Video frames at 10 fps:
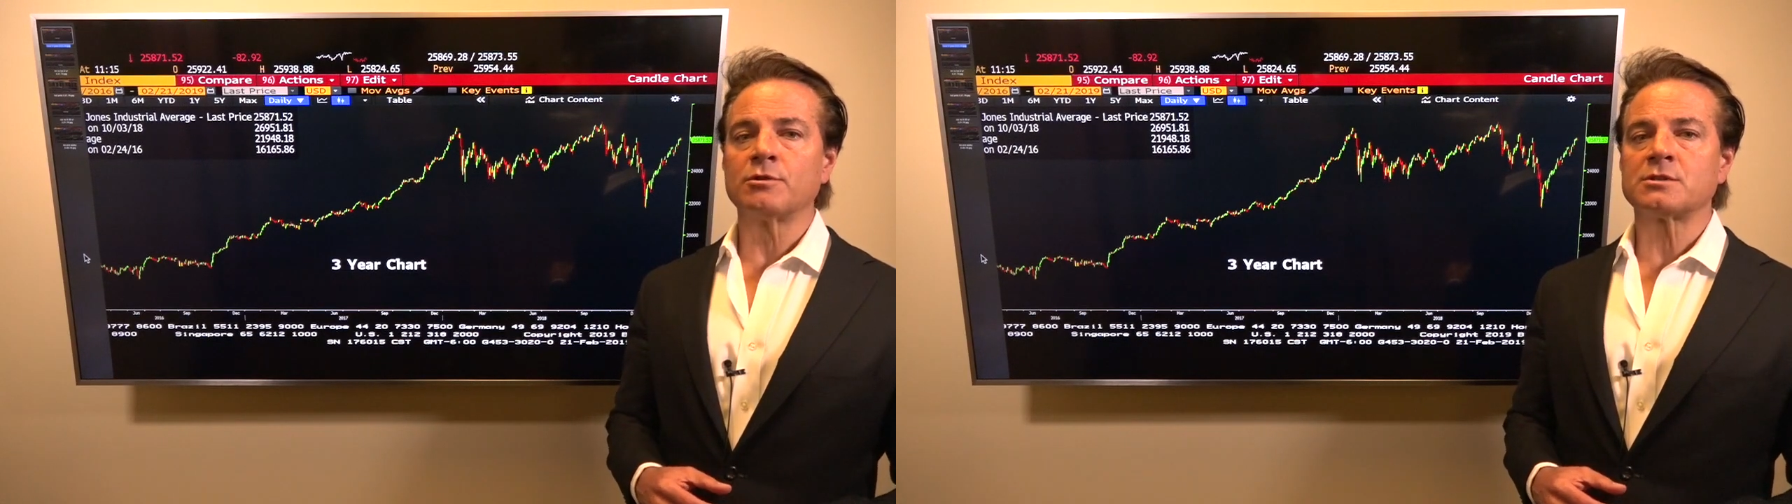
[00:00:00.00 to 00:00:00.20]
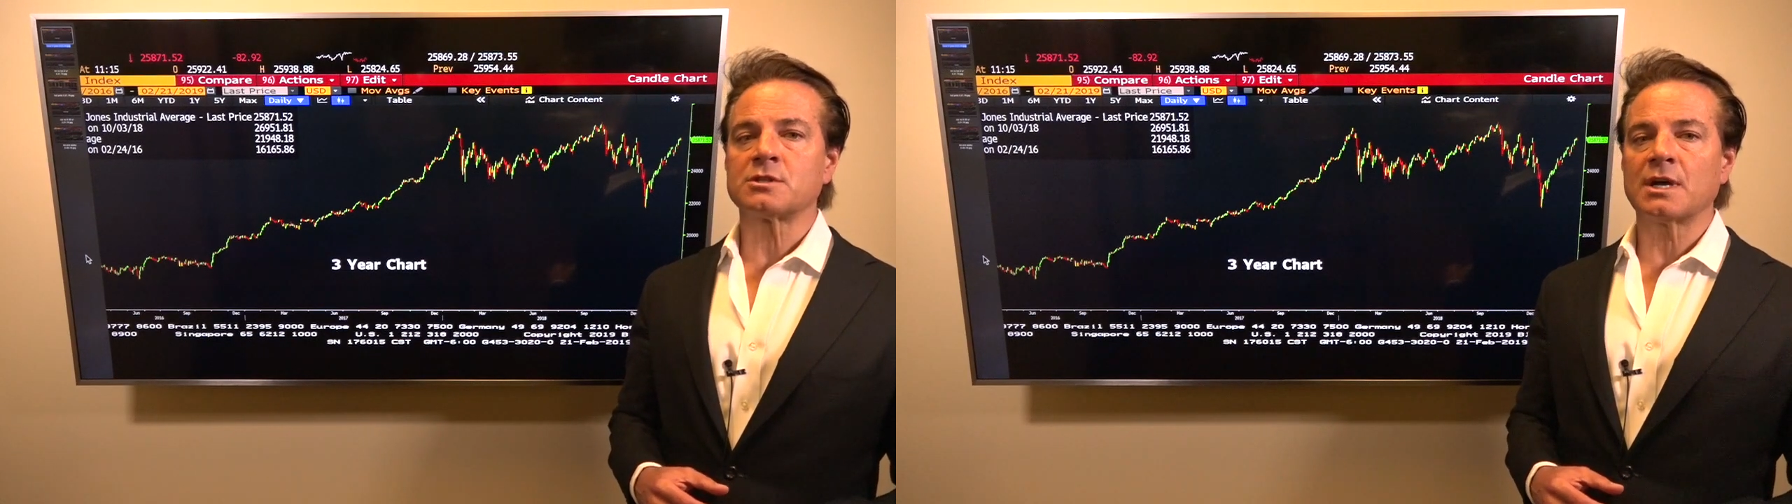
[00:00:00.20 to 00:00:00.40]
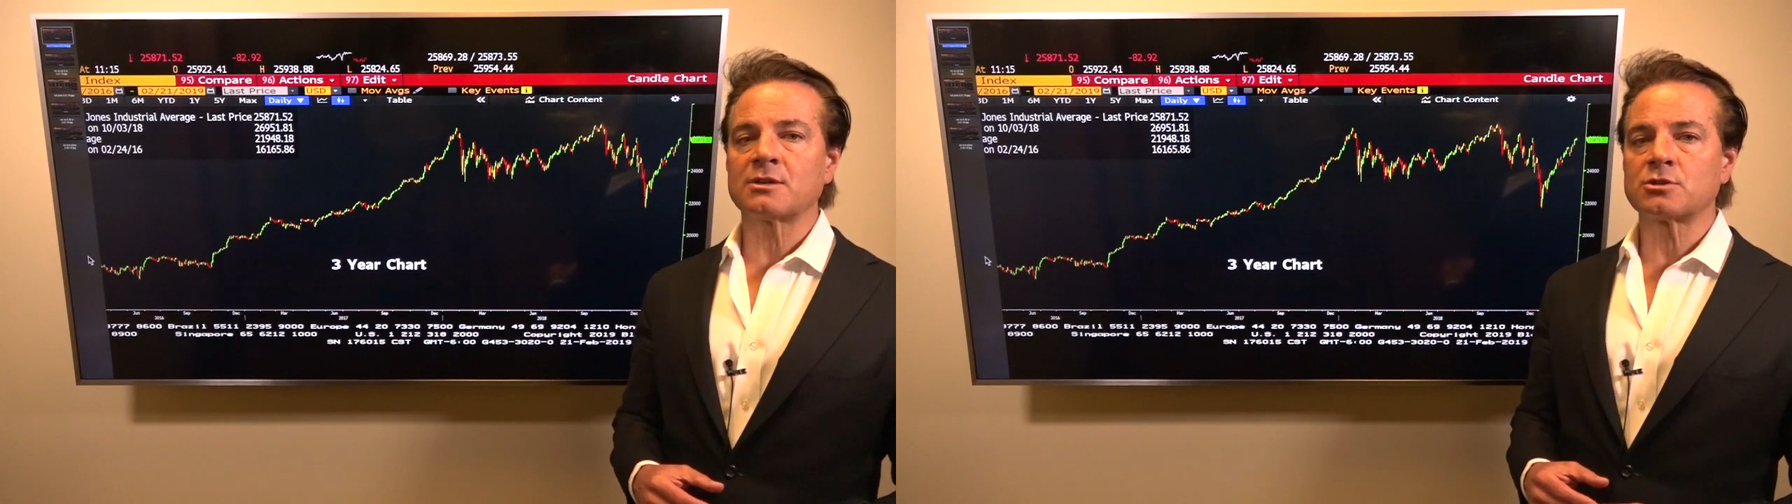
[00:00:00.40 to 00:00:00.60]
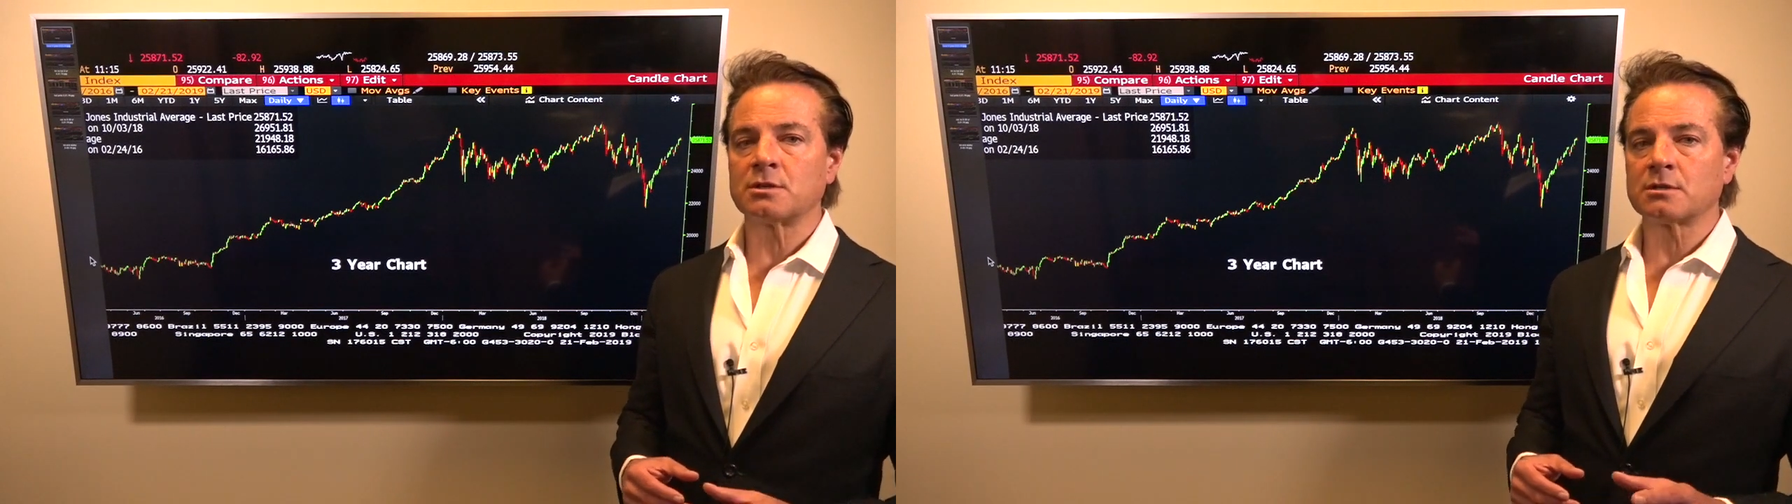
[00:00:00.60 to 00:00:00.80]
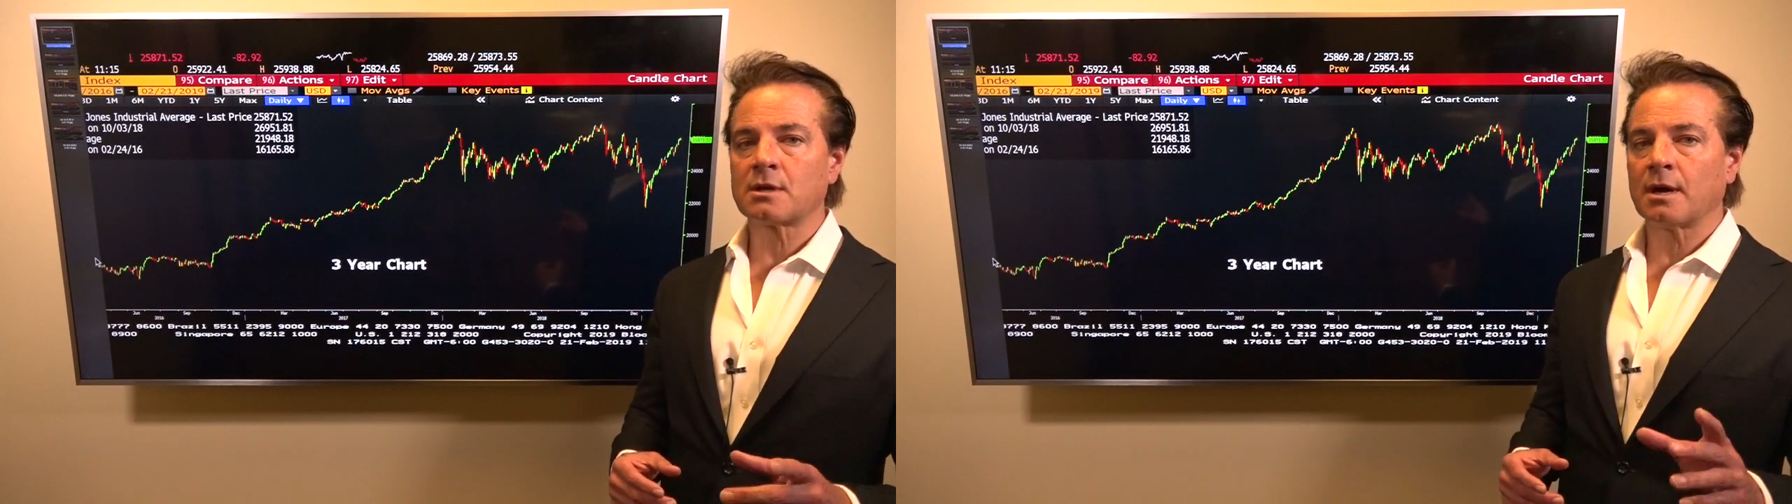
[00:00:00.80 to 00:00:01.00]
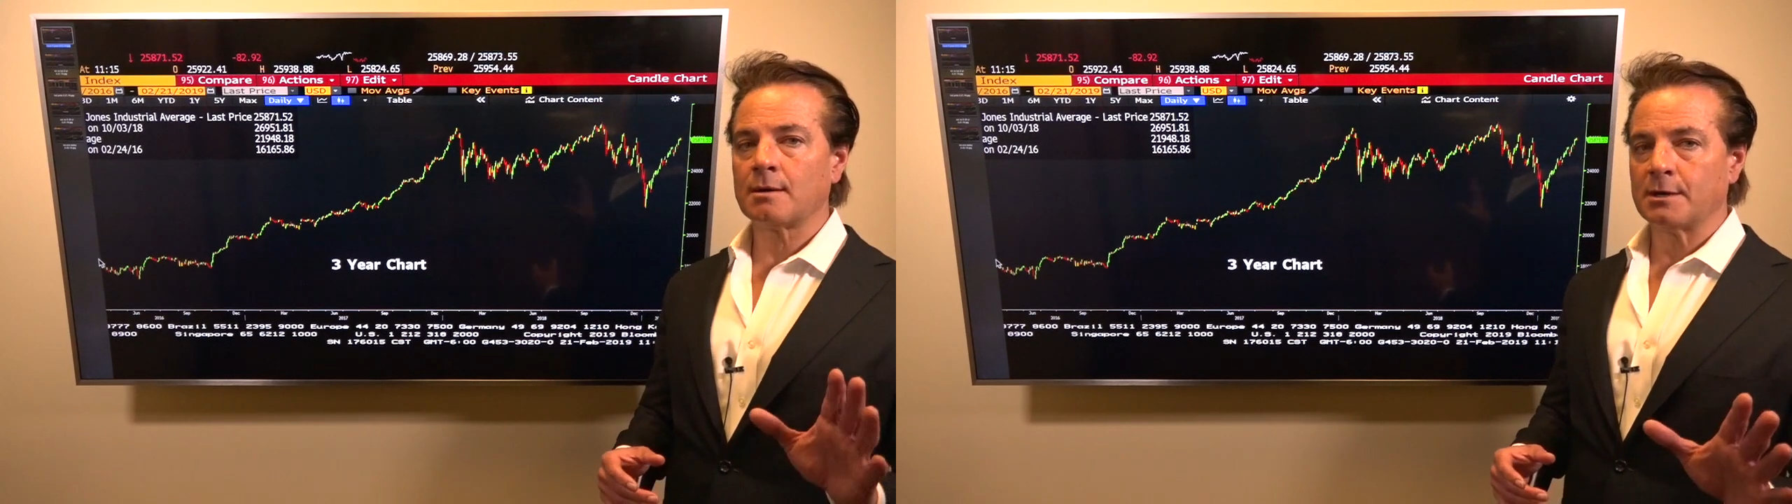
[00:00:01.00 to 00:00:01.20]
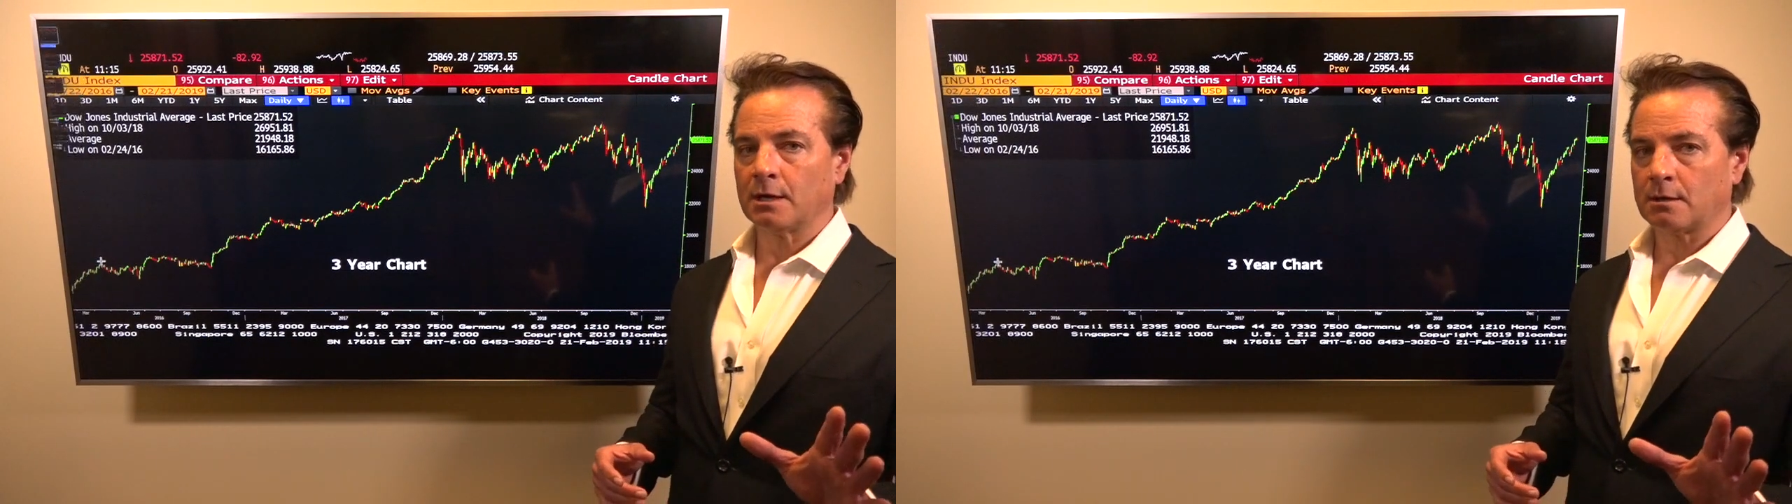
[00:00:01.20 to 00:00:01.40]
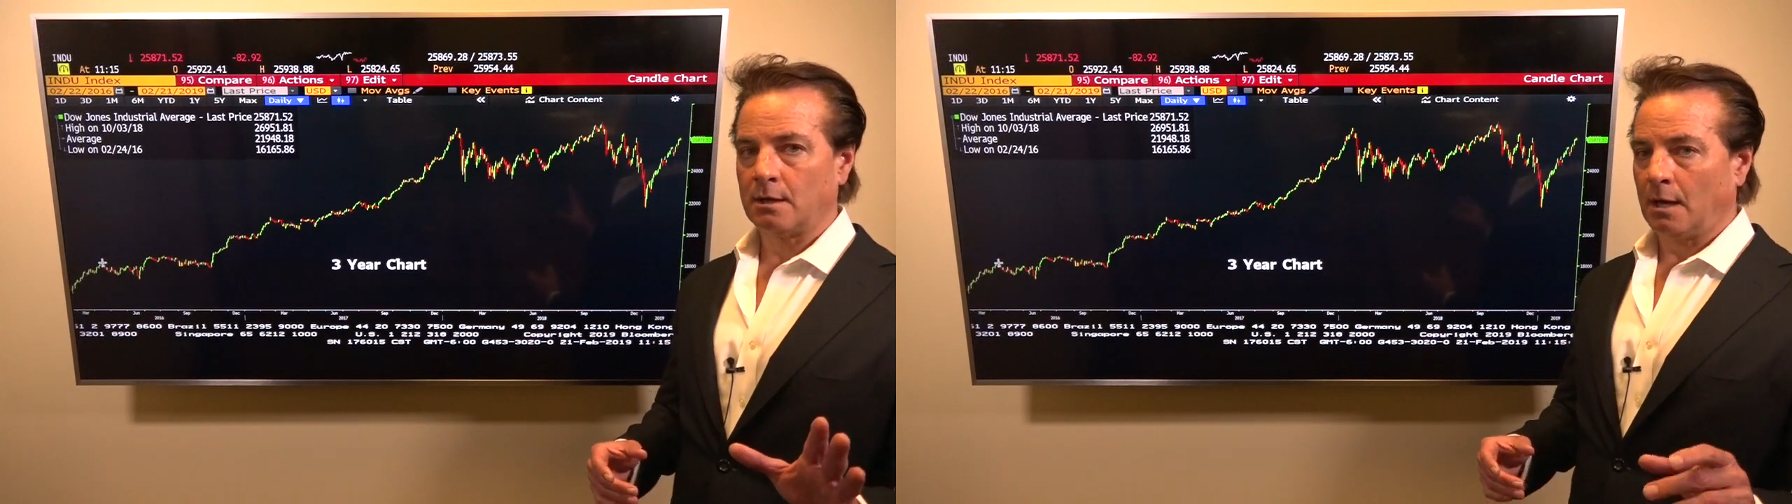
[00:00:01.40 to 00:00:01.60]
recession
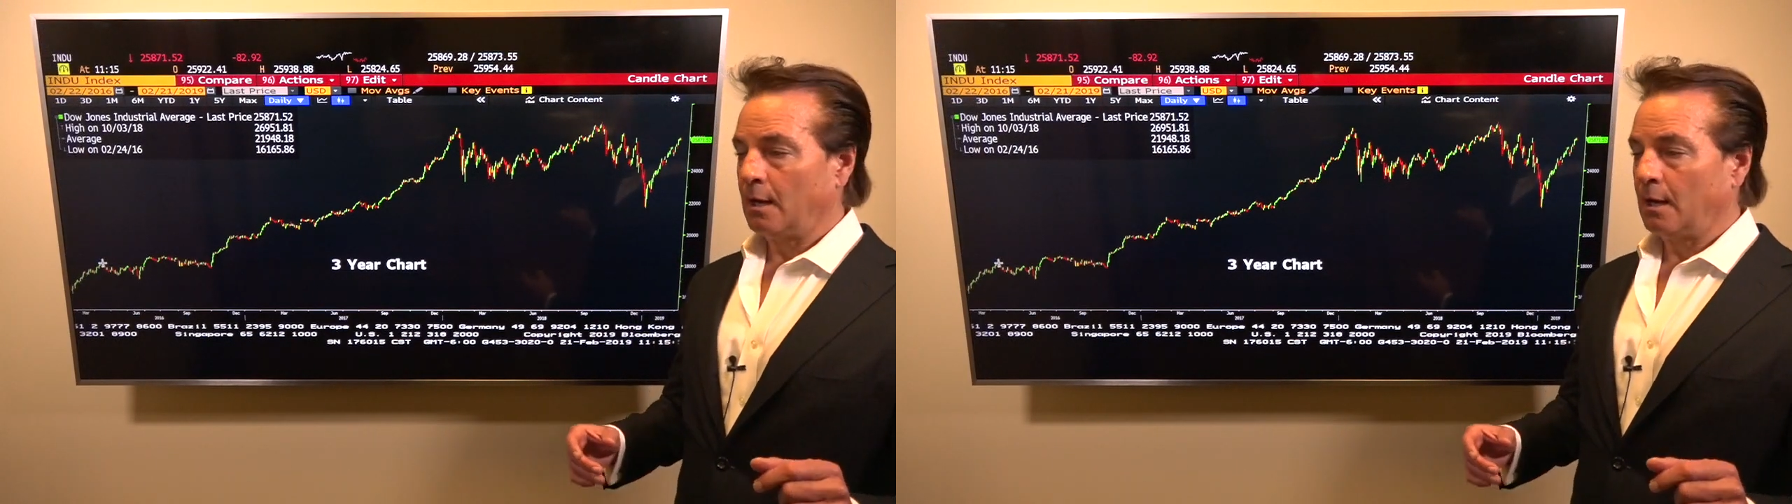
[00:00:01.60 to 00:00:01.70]
coming?